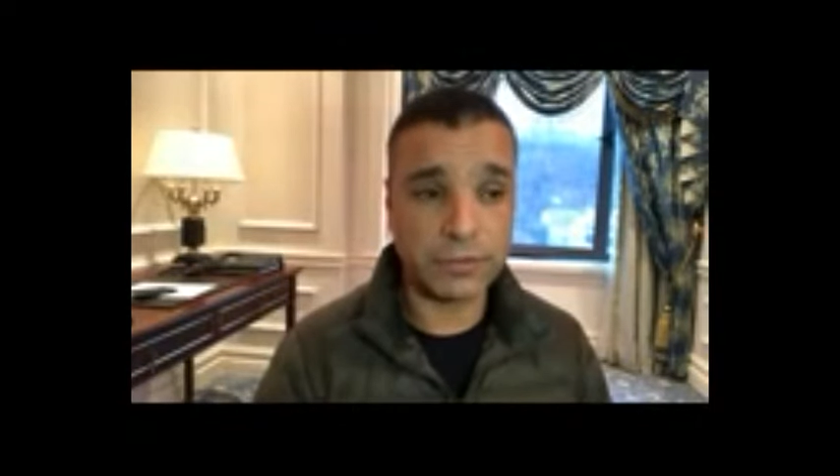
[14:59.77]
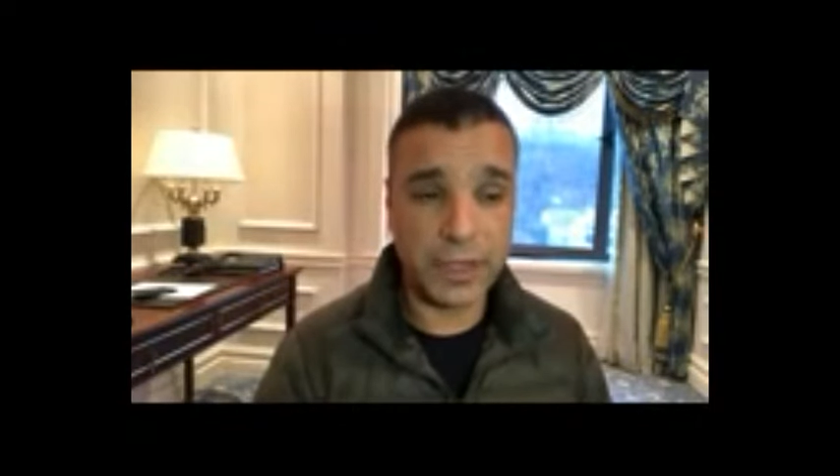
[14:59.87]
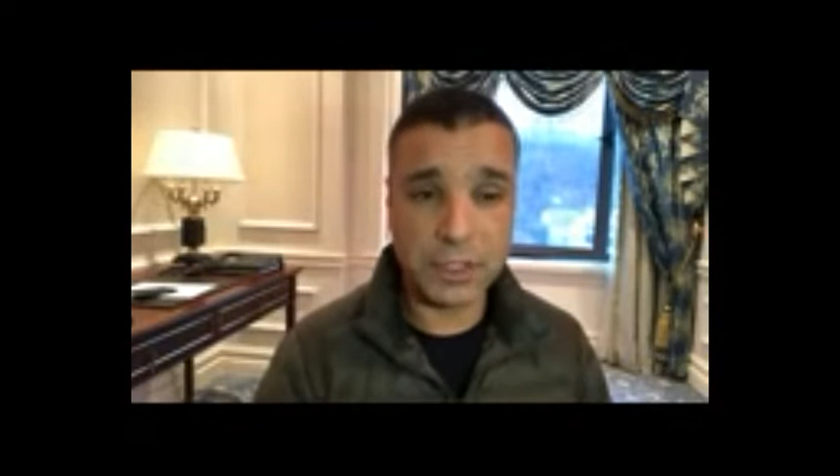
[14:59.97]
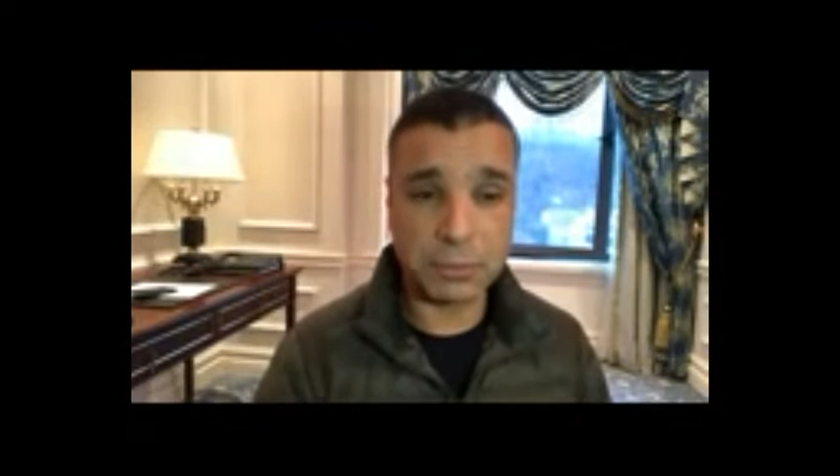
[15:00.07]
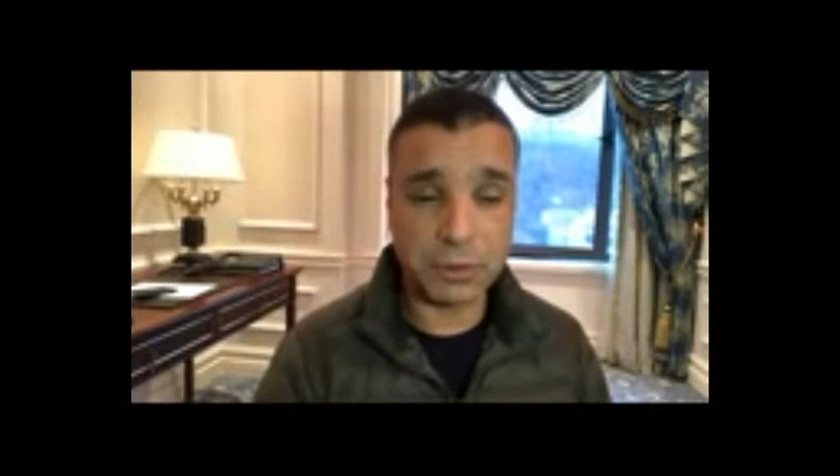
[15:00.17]

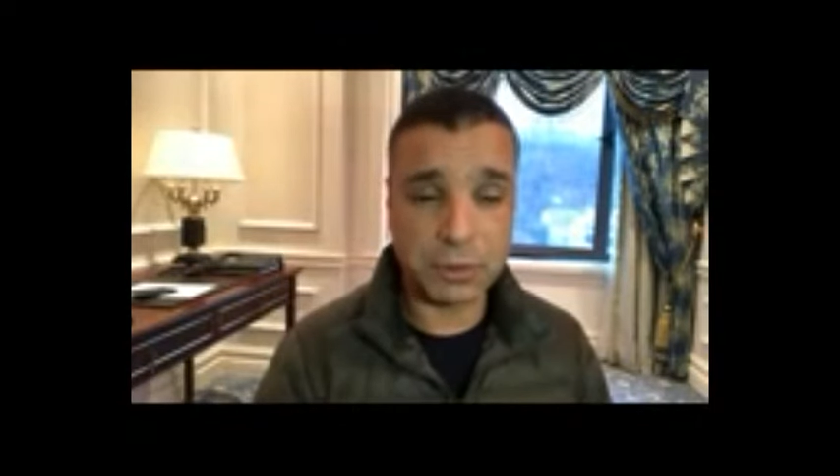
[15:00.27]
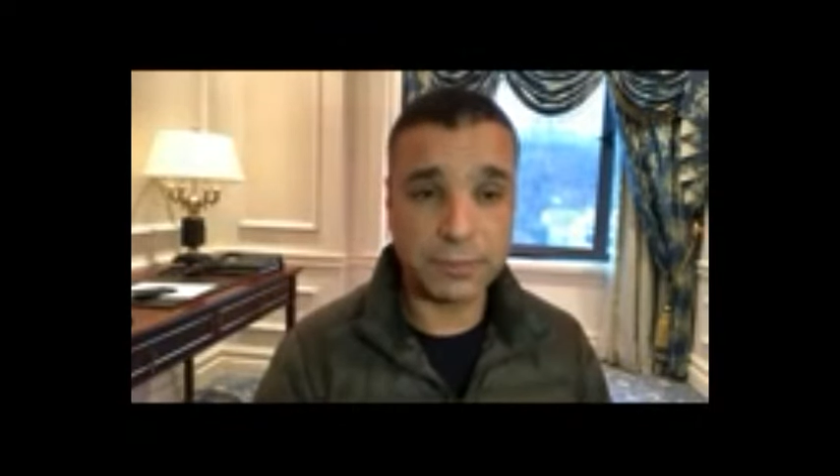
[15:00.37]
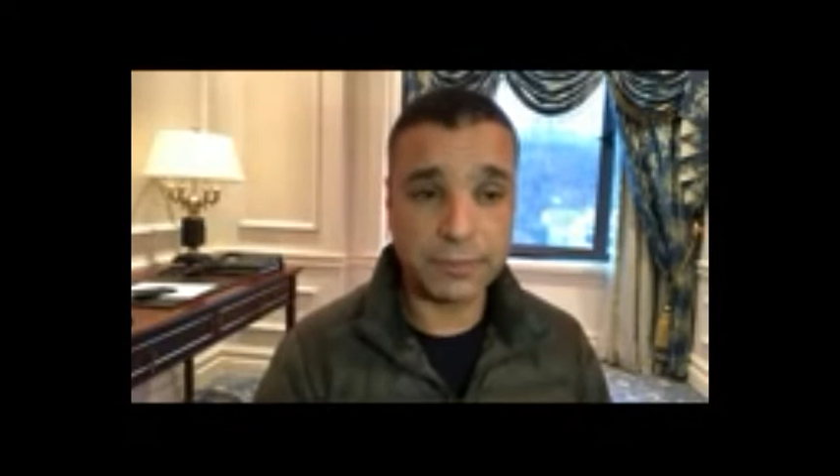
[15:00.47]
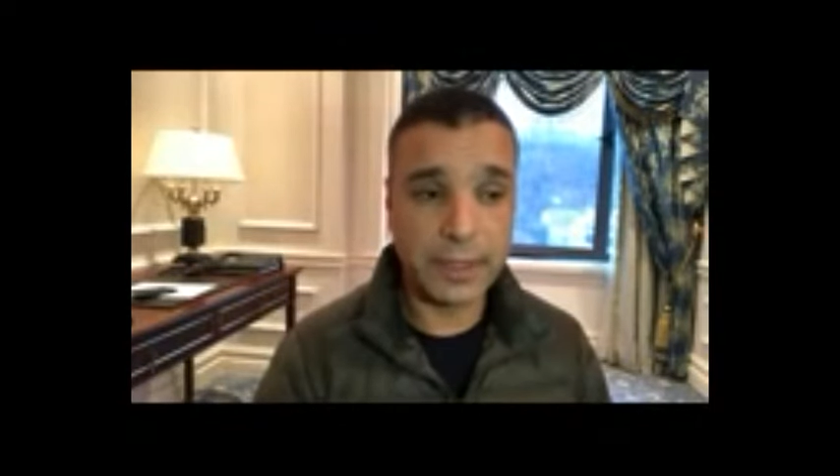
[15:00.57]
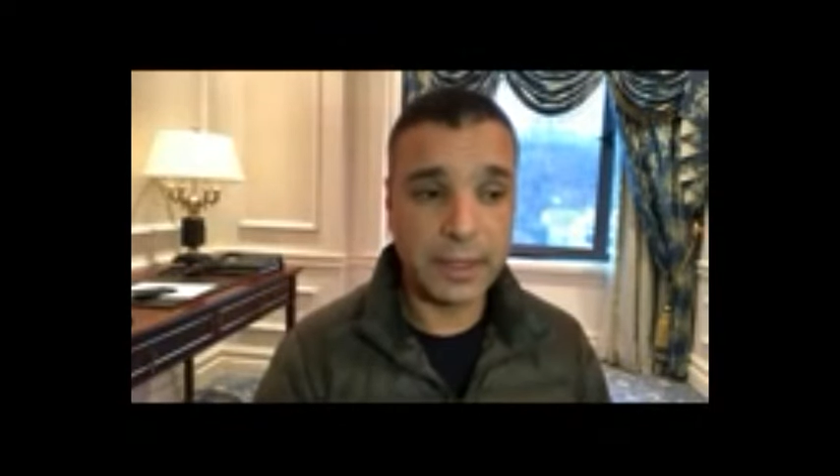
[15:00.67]
Facebook.
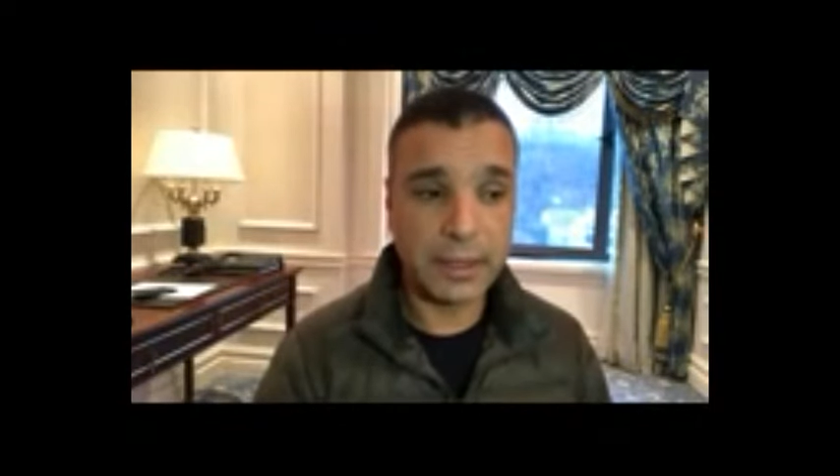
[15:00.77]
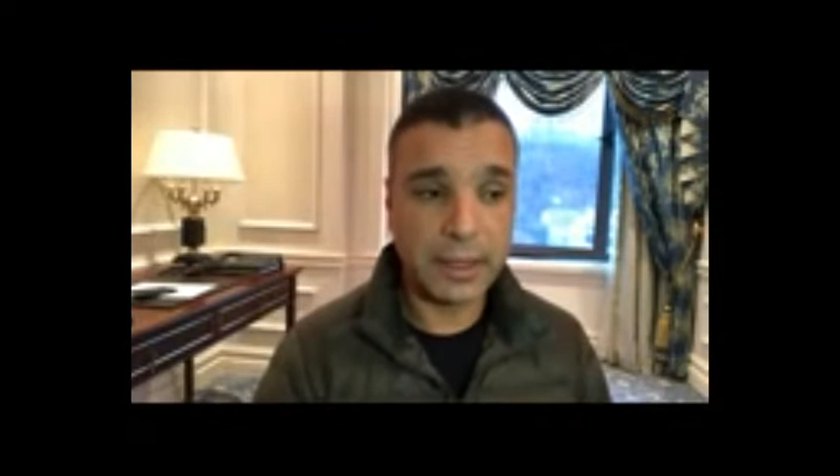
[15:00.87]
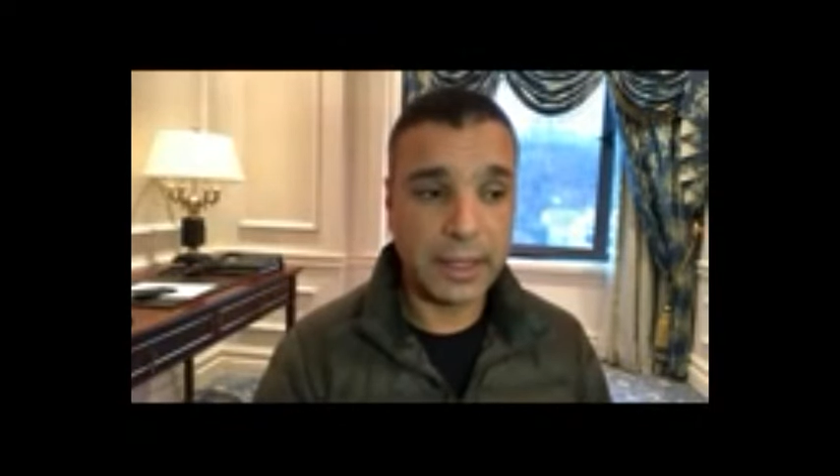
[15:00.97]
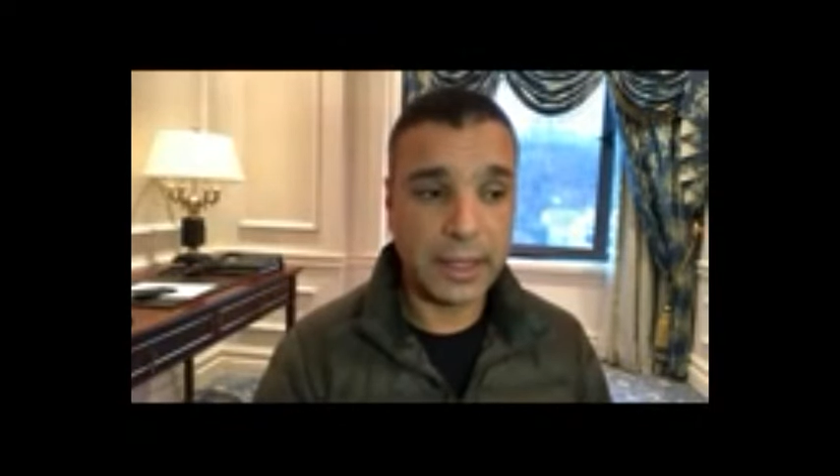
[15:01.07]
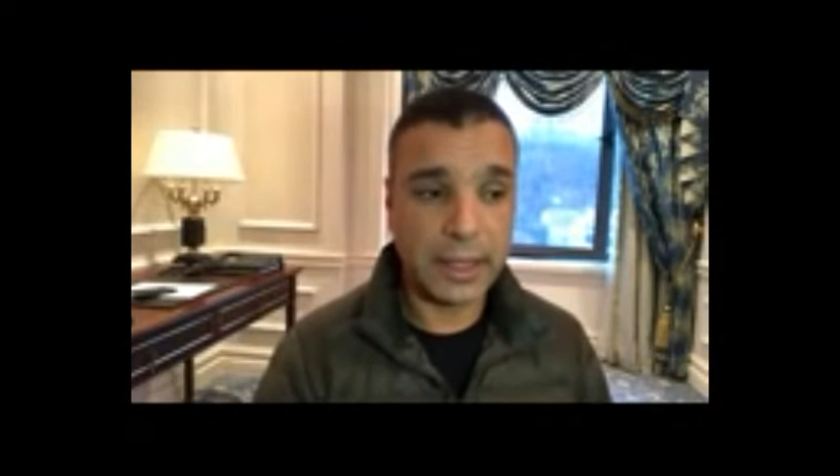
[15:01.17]

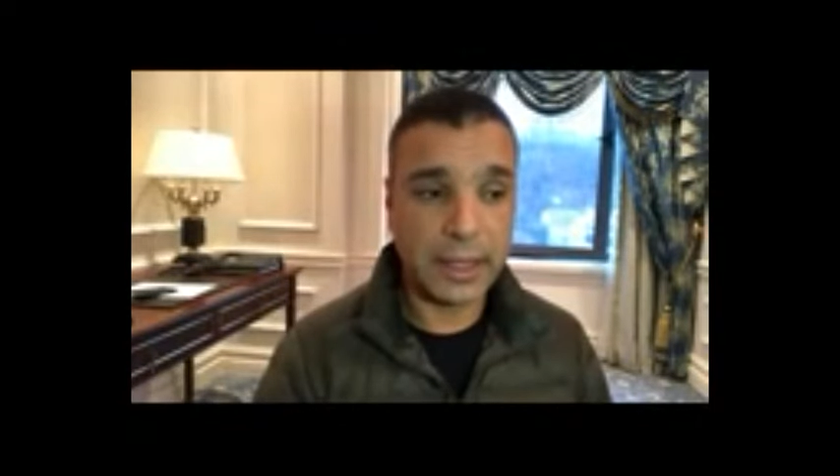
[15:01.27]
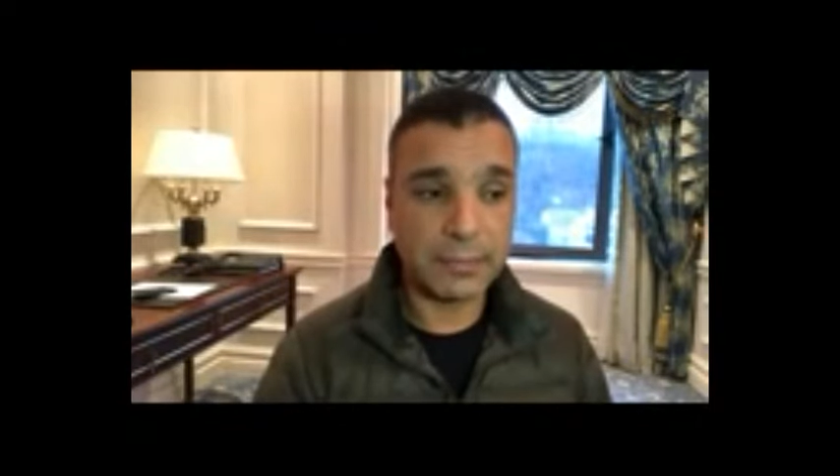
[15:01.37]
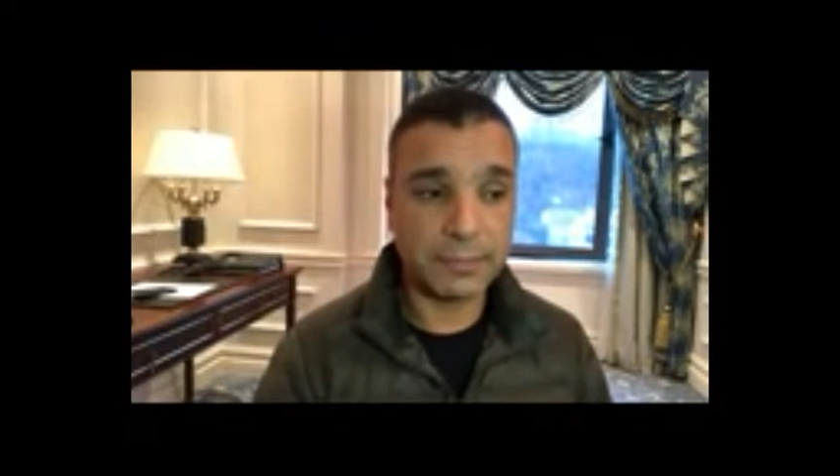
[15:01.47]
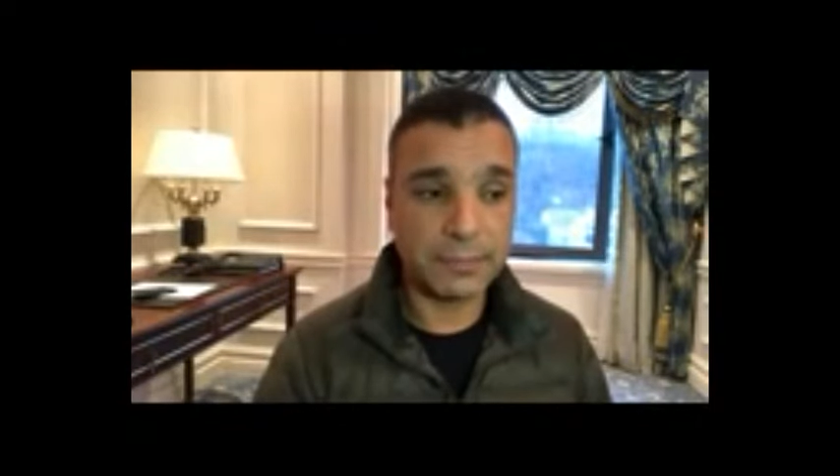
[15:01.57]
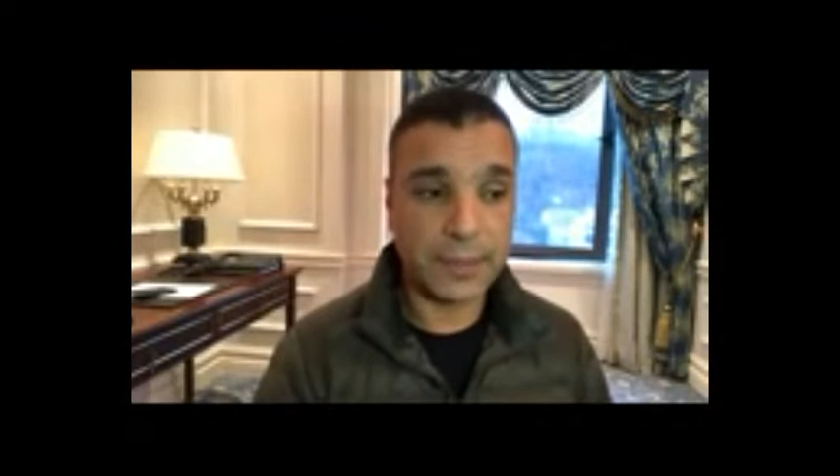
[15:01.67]

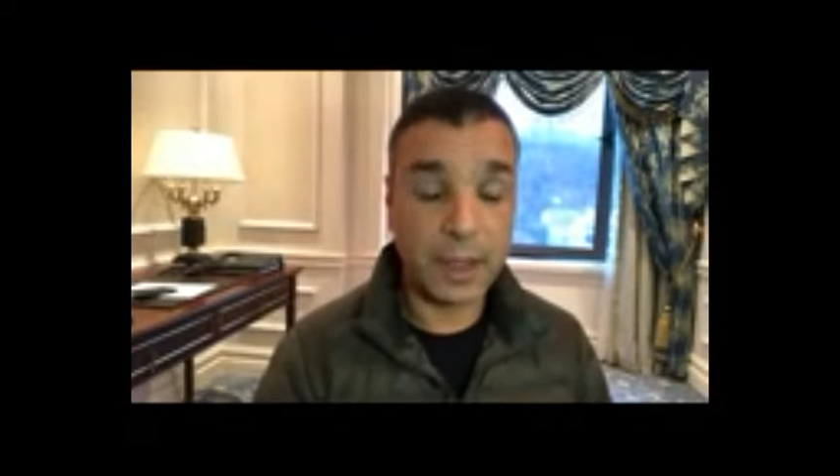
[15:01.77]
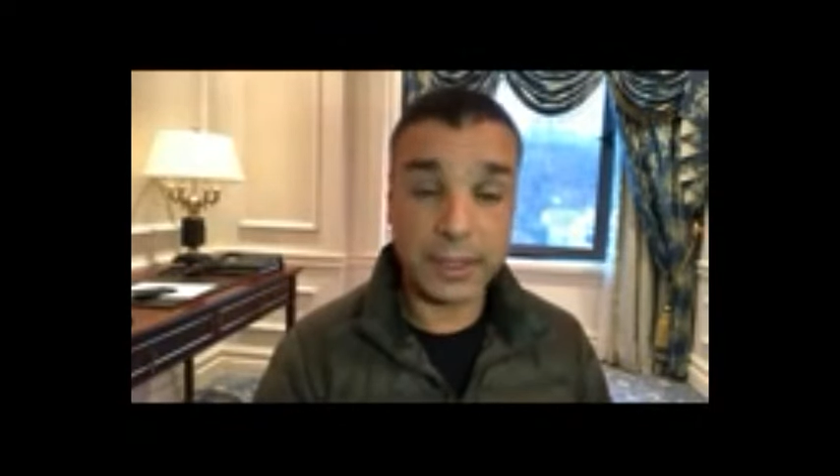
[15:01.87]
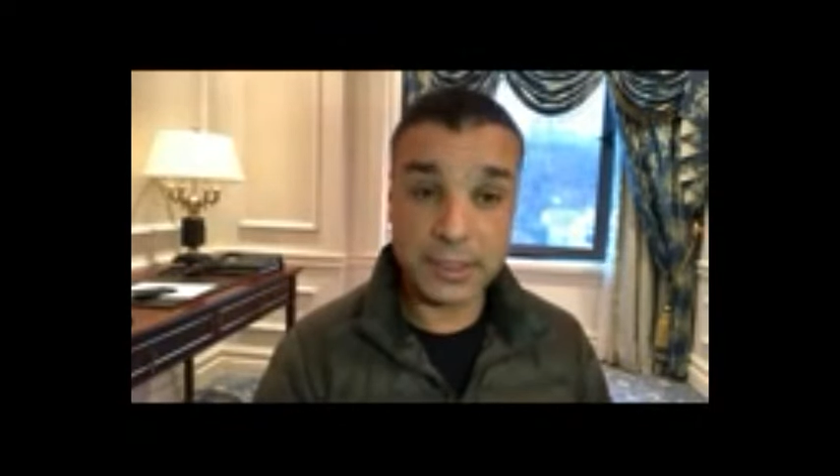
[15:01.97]
Um, on